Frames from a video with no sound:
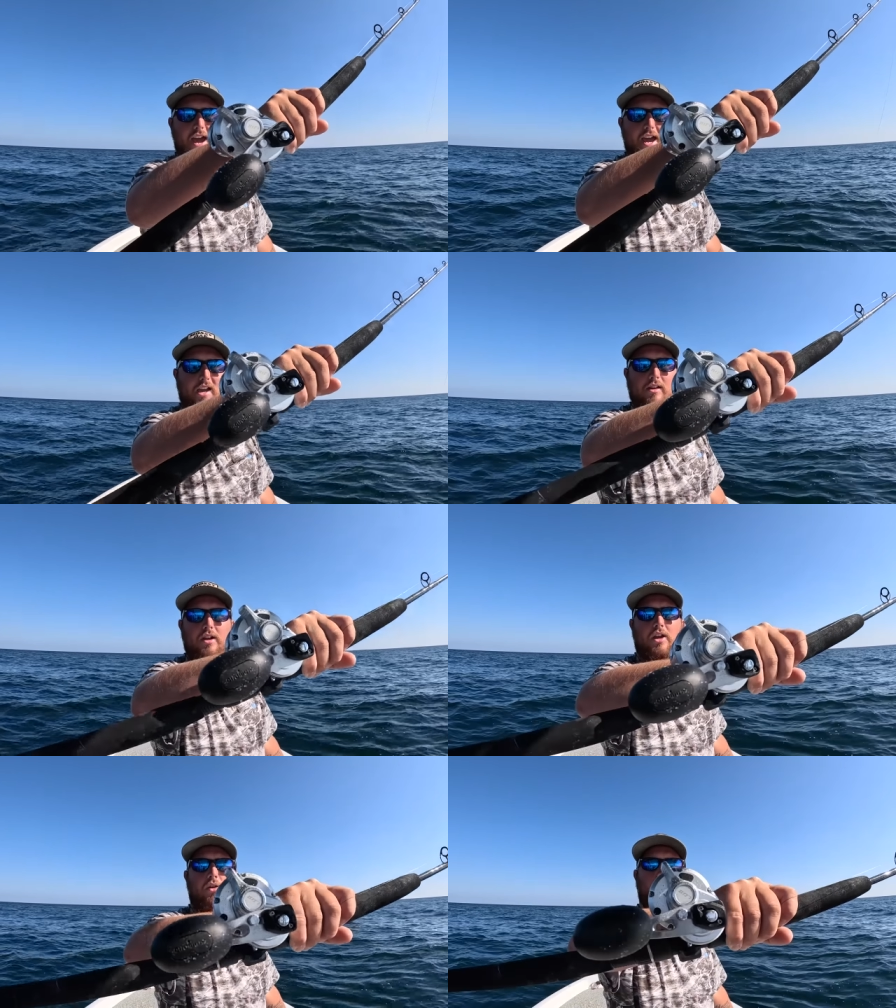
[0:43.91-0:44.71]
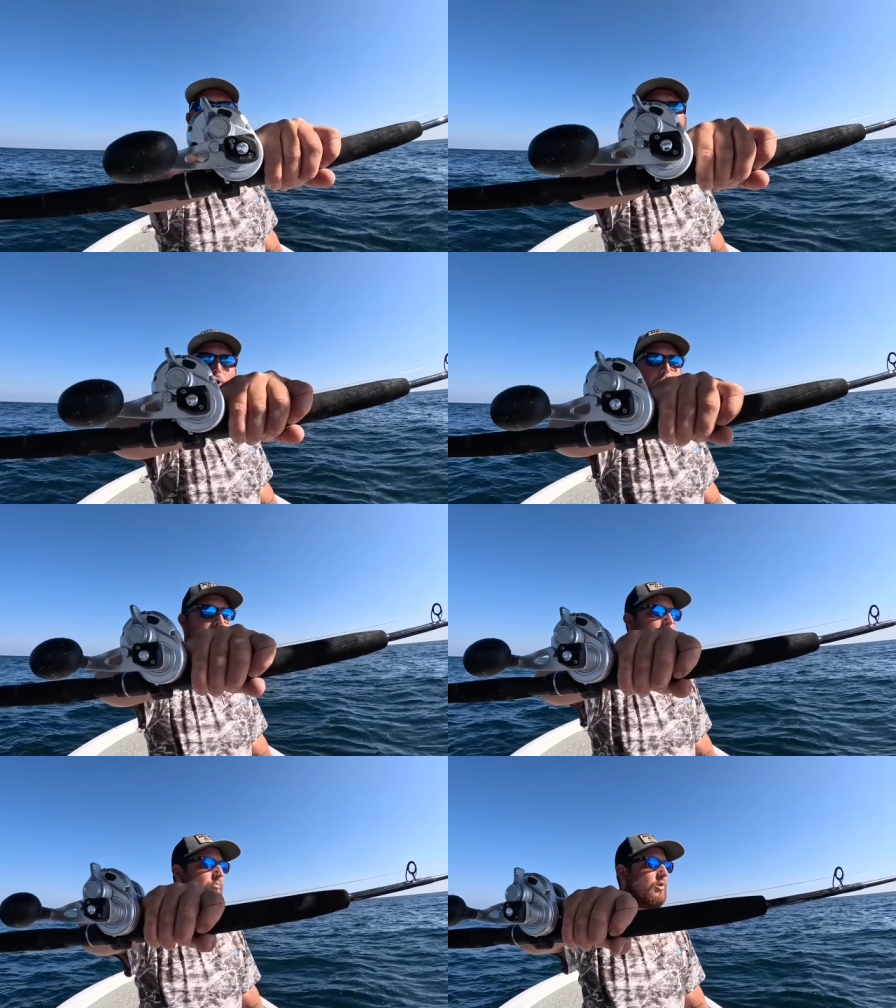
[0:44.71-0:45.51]
8 with 40
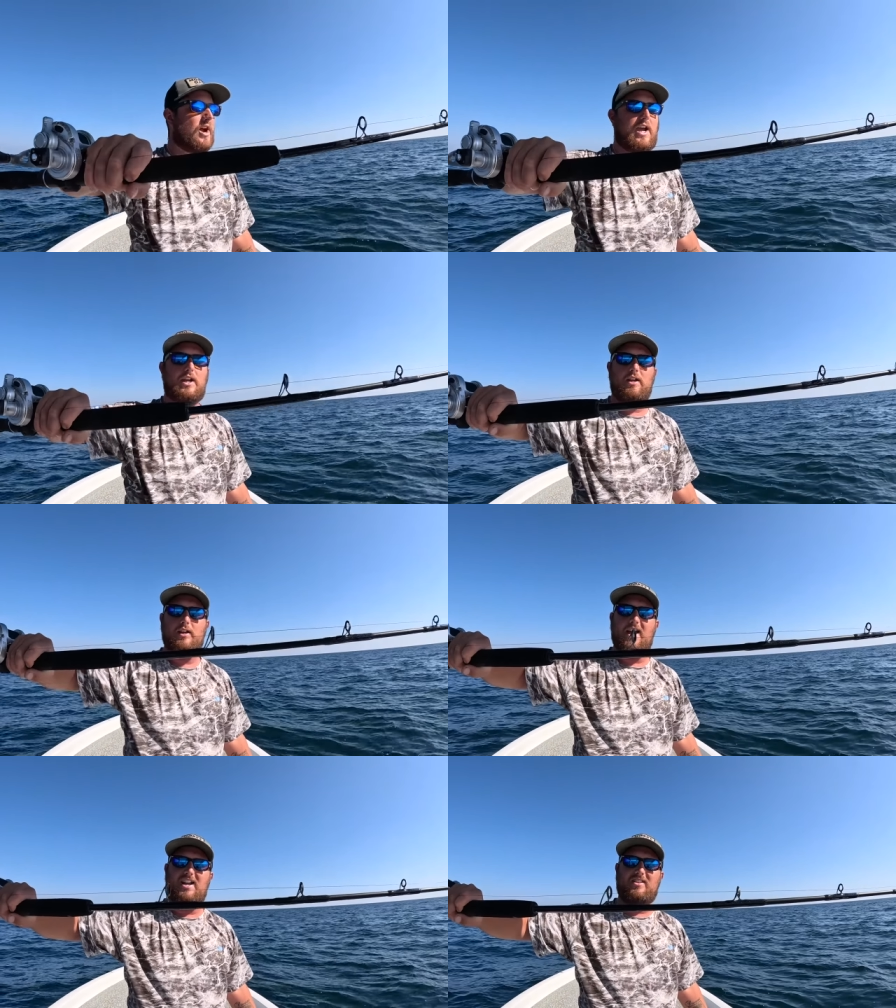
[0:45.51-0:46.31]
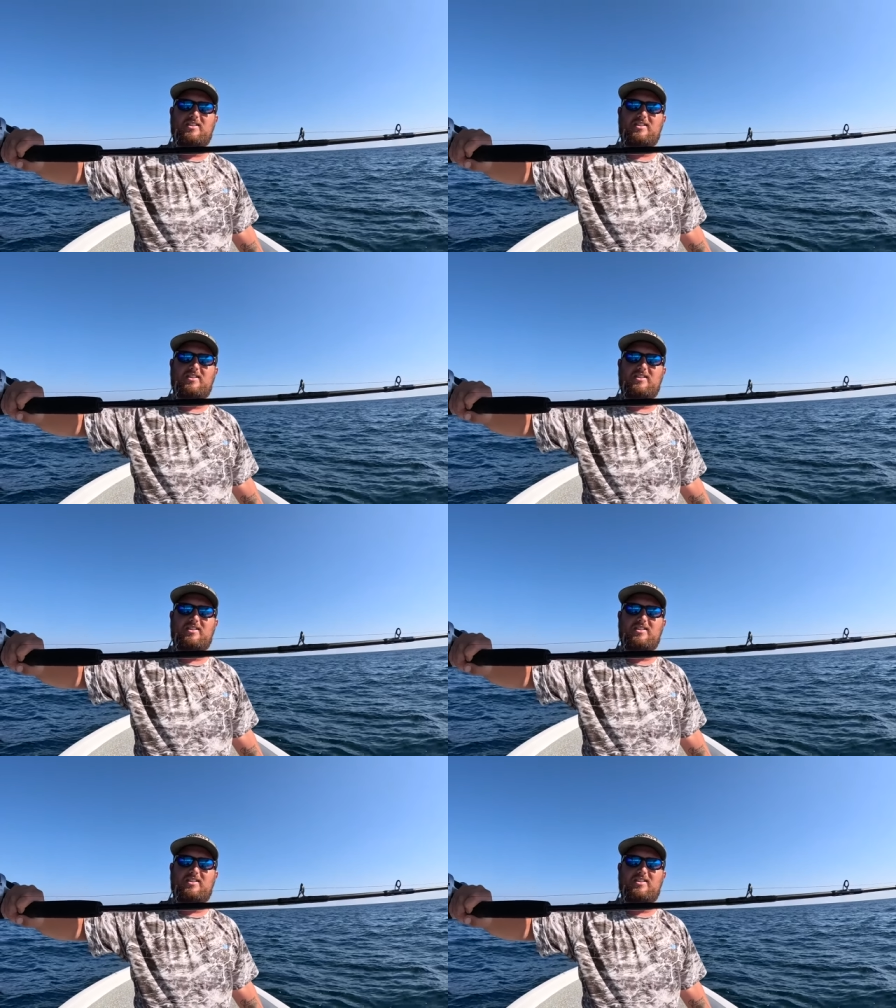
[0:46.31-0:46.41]
pound braid and a